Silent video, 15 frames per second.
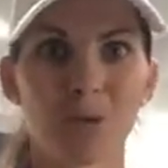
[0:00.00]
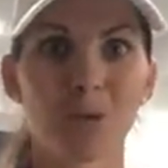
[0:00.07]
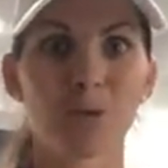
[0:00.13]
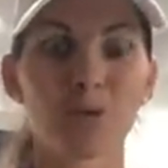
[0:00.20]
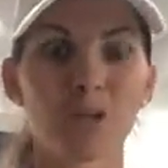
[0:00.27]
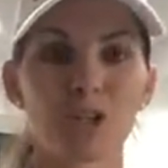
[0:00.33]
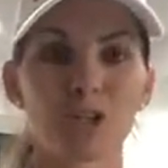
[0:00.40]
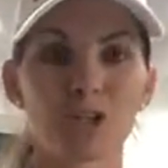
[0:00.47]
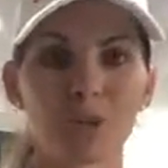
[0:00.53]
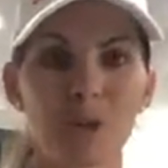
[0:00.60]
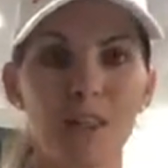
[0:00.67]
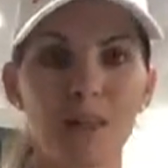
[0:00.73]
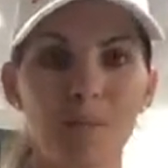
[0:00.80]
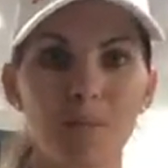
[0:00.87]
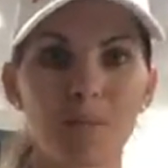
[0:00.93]
You can enjoy
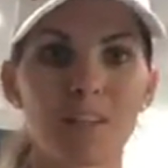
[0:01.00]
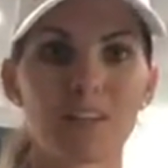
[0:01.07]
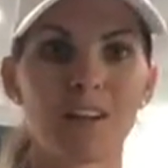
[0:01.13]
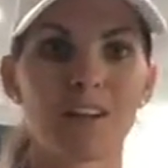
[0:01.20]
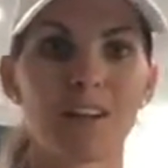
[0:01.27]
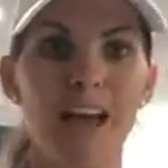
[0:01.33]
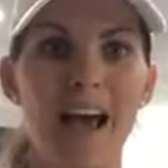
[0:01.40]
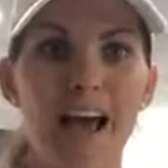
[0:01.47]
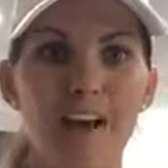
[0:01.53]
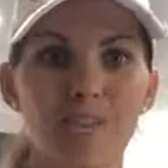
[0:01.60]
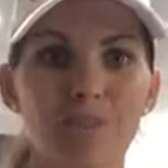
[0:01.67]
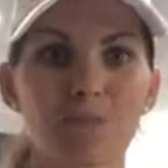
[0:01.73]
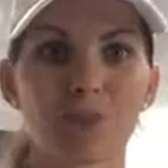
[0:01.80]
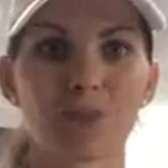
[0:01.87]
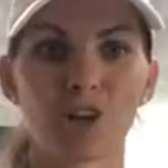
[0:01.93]
that pizza and have
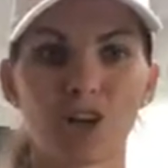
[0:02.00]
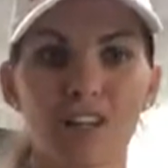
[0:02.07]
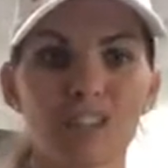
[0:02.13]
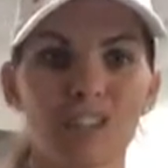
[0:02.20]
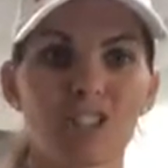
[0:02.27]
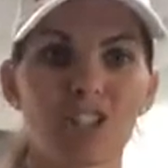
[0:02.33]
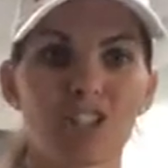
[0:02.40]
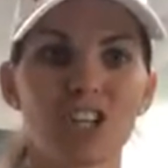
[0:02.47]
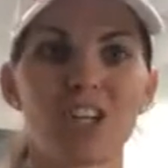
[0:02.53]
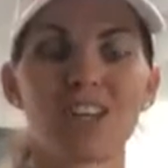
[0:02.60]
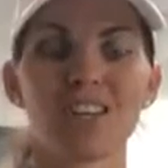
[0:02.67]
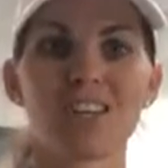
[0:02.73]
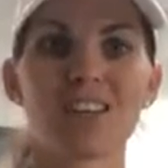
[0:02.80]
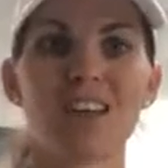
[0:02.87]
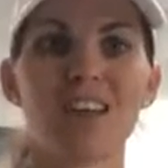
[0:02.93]
some crust and
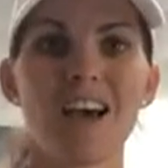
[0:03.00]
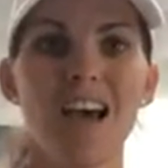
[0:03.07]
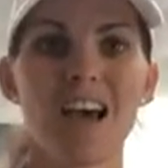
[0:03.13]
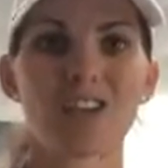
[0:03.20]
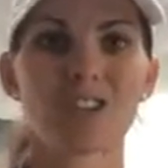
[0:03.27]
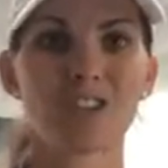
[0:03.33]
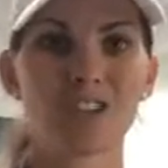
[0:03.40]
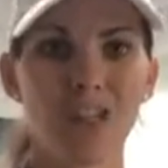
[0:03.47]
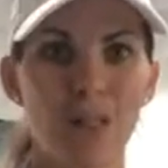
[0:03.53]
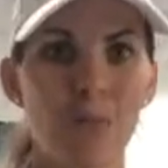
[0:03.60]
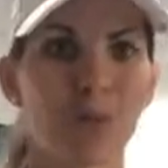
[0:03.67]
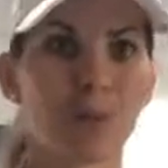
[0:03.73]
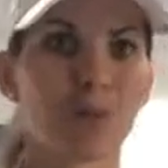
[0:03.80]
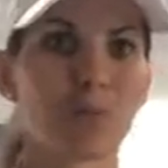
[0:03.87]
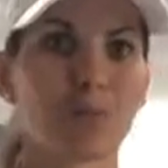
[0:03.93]
cheese as your yellow
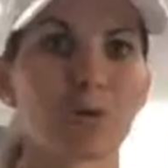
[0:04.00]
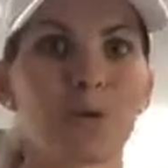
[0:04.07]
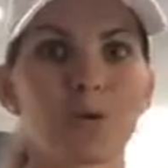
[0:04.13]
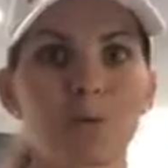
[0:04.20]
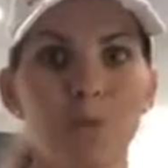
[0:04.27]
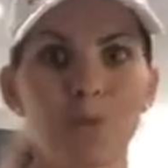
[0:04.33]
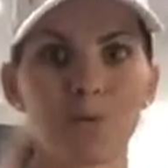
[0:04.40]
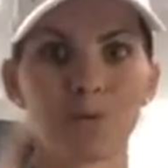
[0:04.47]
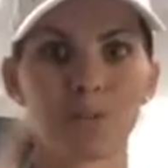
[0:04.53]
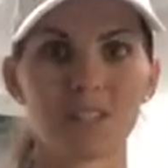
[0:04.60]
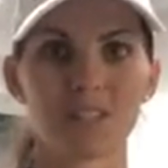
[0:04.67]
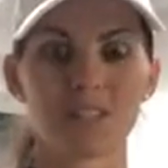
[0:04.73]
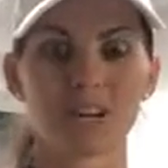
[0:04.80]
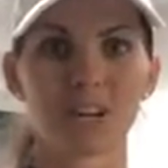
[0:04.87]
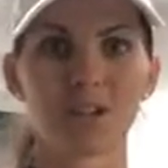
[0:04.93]
and your blue with dinner.